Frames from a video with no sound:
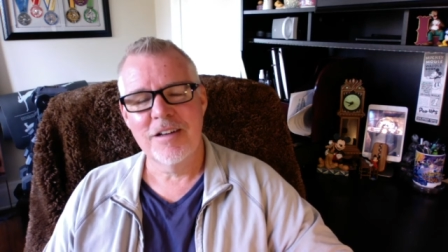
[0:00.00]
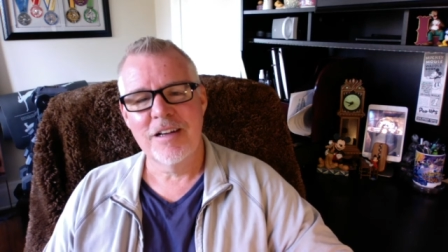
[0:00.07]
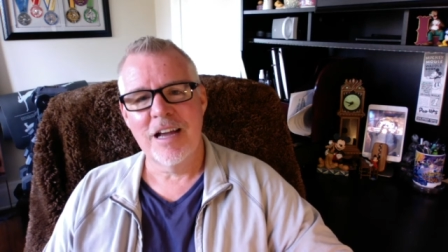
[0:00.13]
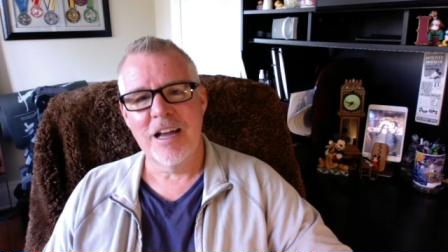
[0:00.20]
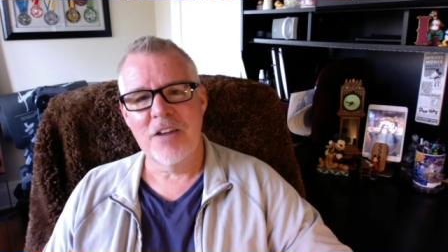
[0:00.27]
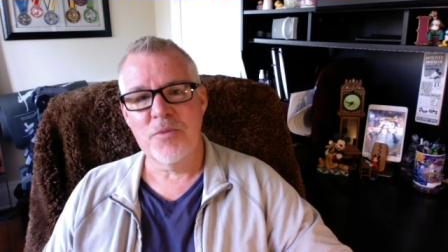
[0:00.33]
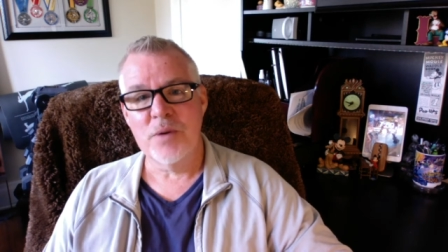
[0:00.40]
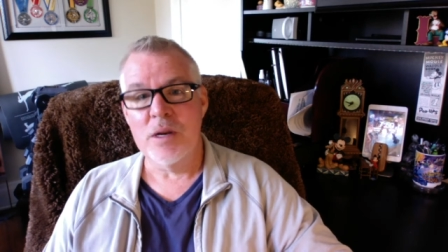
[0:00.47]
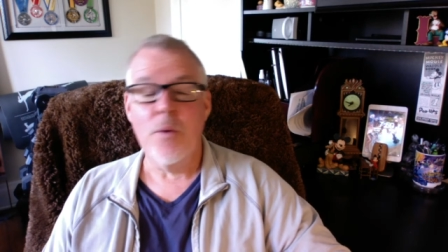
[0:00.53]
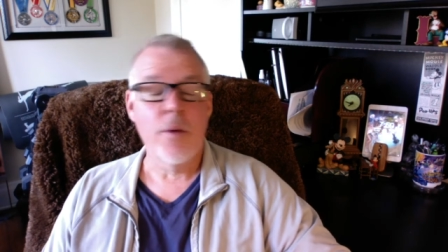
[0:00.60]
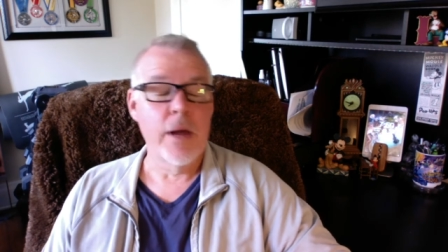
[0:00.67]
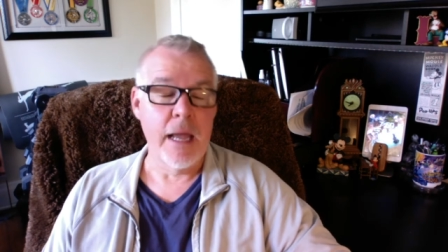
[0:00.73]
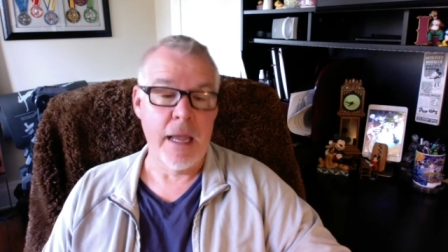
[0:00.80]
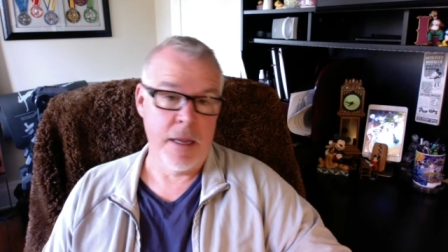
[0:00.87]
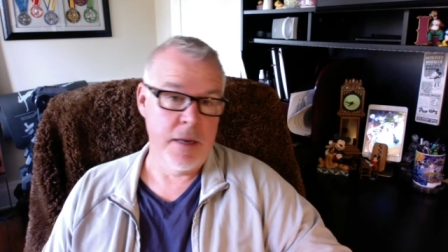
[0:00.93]
as we know,
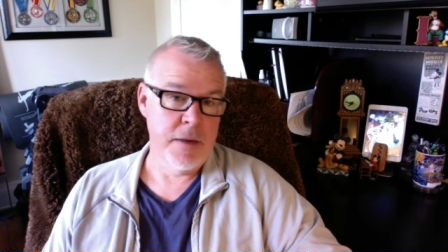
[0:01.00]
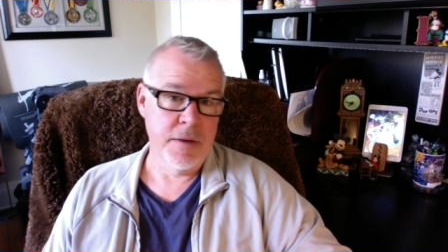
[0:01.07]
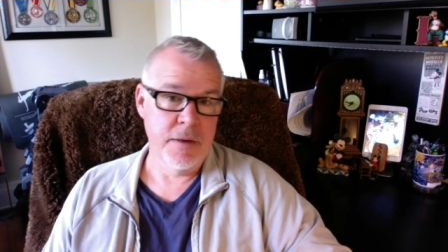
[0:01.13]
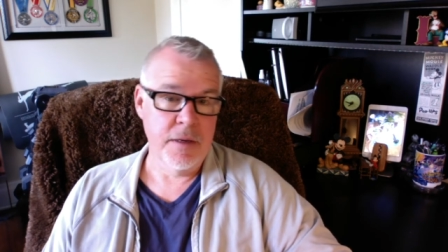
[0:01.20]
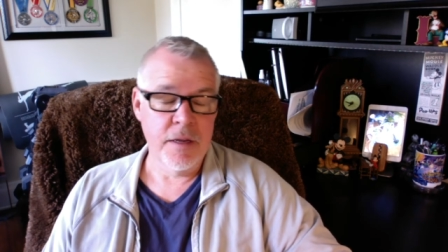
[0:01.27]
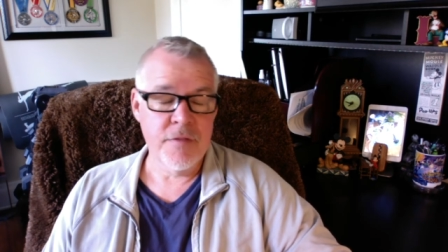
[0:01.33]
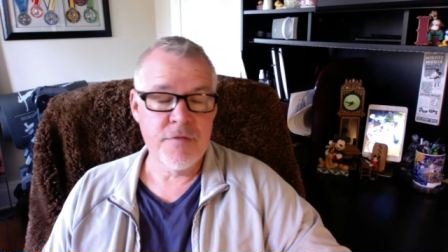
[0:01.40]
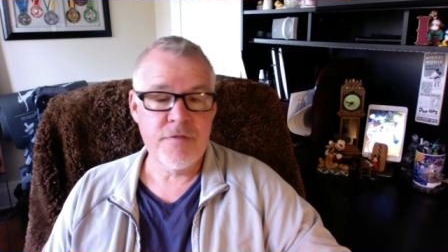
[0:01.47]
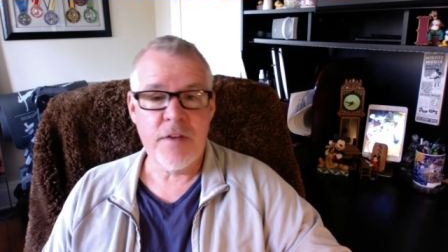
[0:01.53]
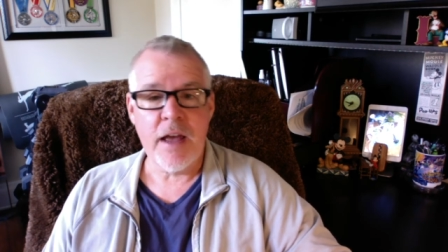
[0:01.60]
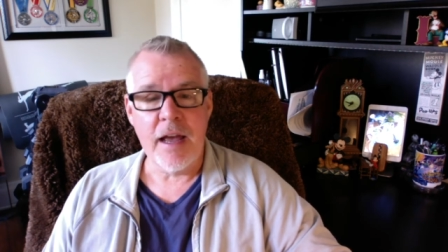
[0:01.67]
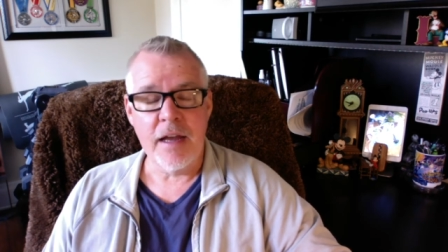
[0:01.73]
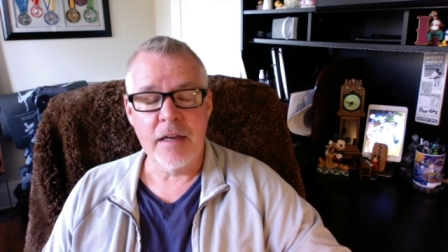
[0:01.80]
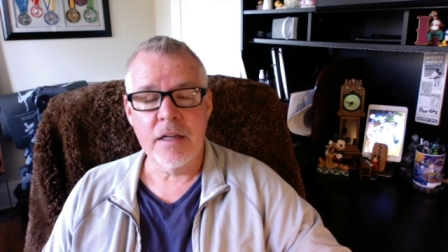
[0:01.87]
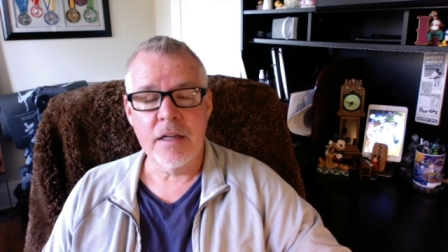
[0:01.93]
and in
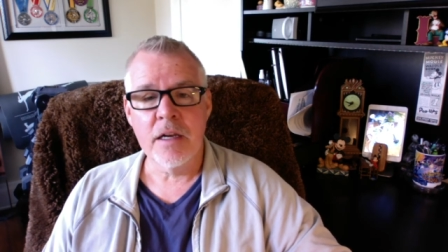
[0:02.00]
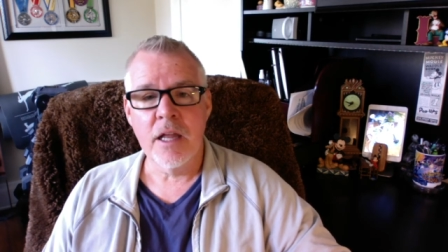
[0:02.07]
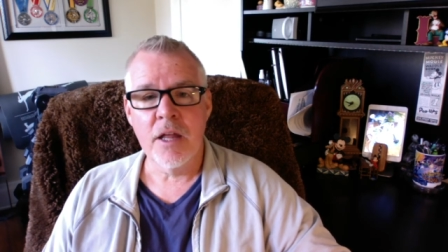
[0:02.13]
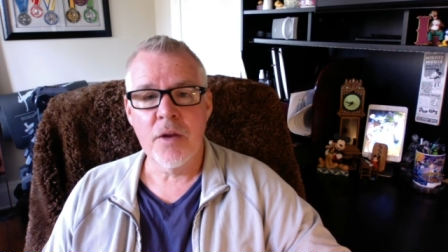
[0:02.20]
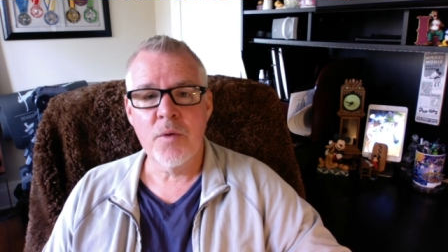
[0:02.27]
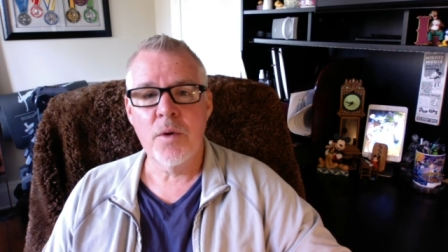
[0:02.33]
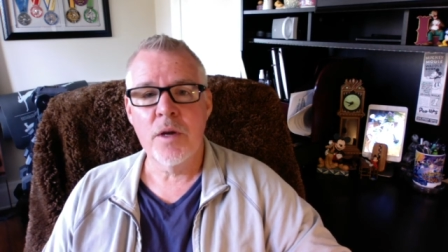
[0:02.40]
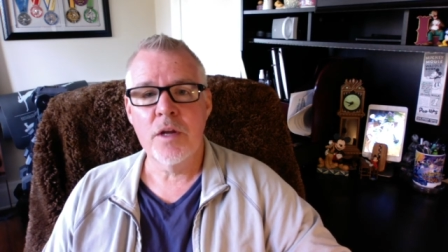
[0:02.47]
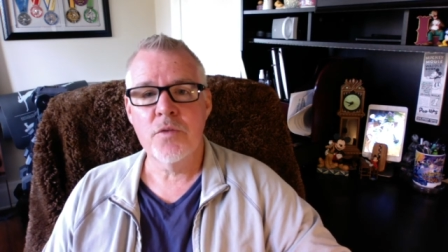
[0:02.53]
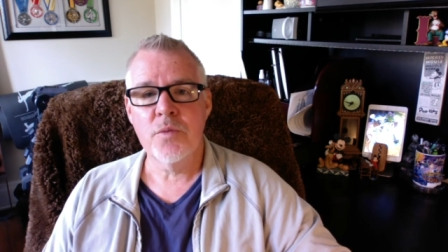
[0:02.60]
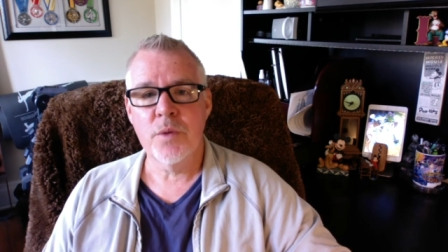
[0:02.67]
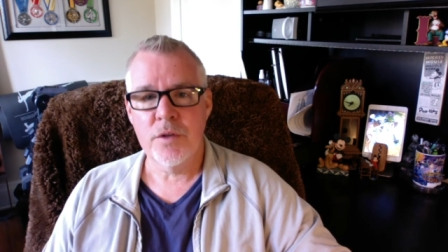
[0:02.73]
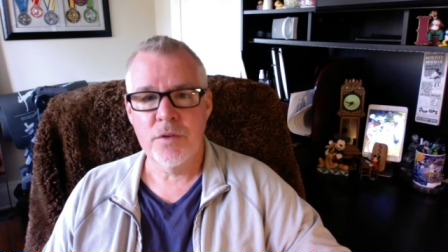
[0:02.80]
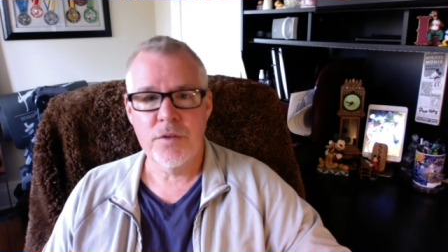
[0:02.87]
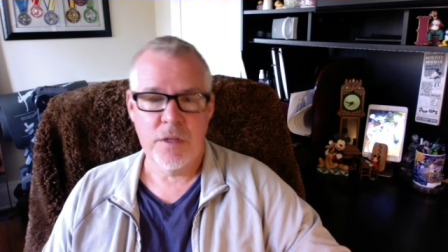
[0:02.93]
fact, in a lot of ways,
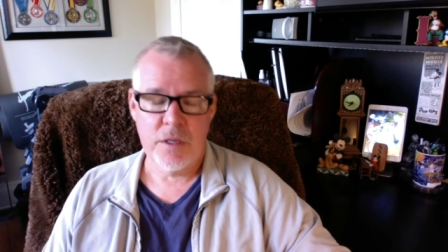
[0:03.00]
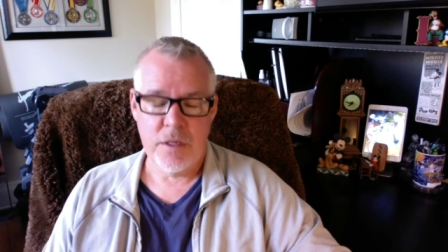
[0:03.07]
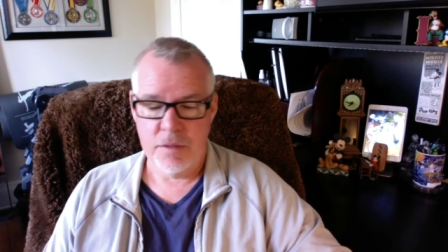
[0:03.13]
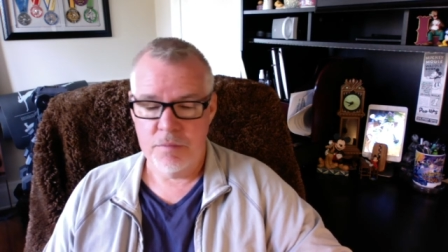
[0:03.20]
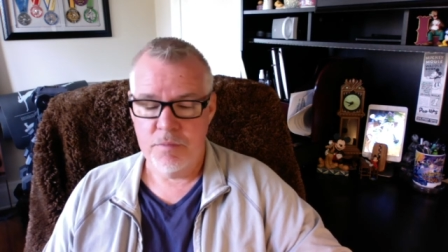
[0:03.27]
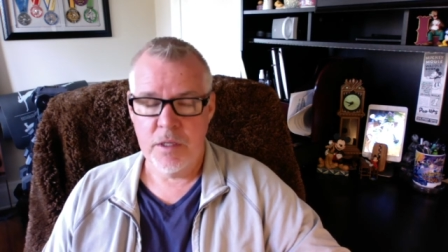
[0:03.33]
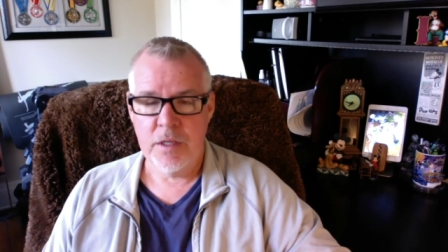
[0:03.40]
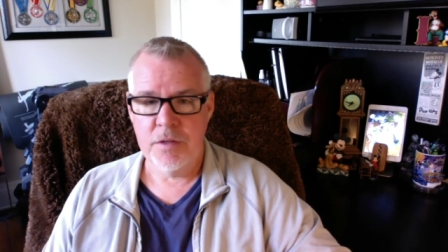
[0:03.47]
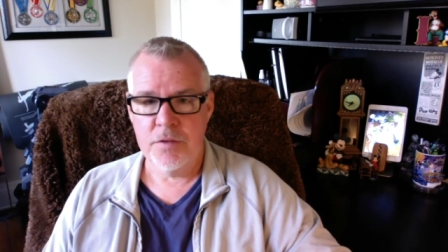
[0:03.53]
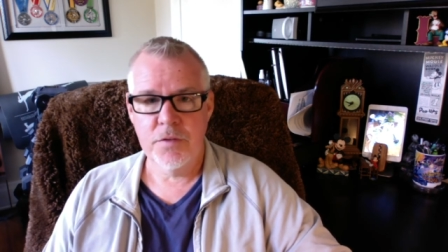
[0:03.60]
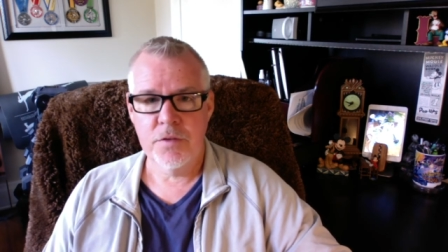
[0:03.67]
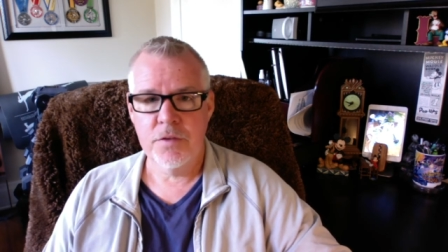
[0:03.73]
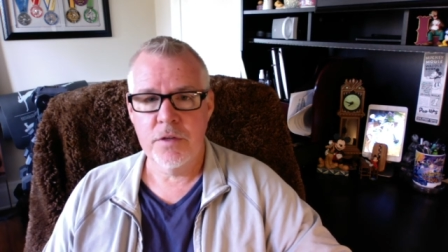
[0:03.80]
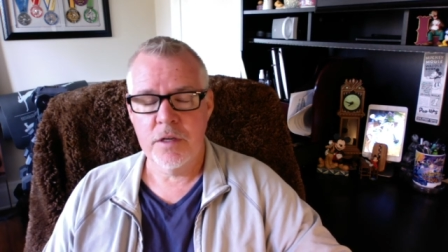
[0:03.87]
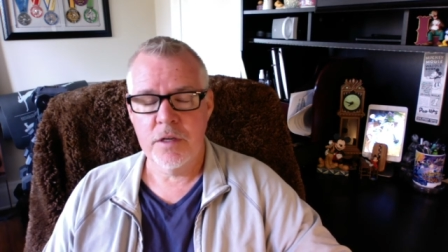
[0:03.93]
we see
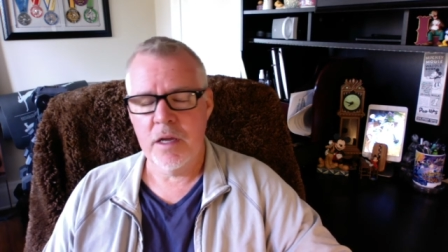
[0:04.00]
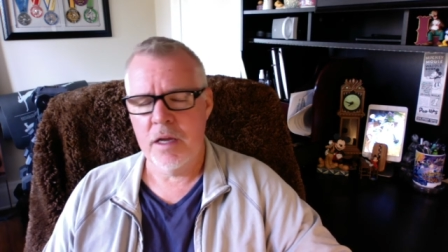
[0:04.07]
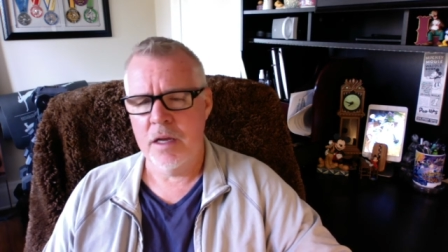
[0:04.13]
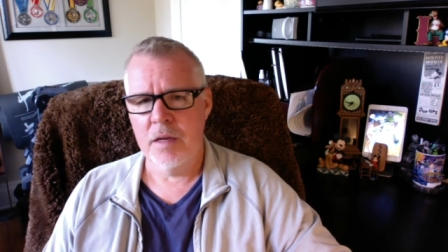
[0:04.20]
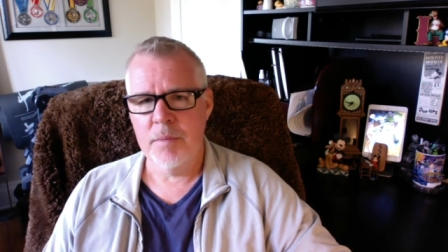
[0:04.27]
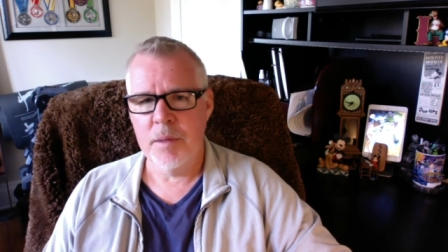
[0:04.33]
this today.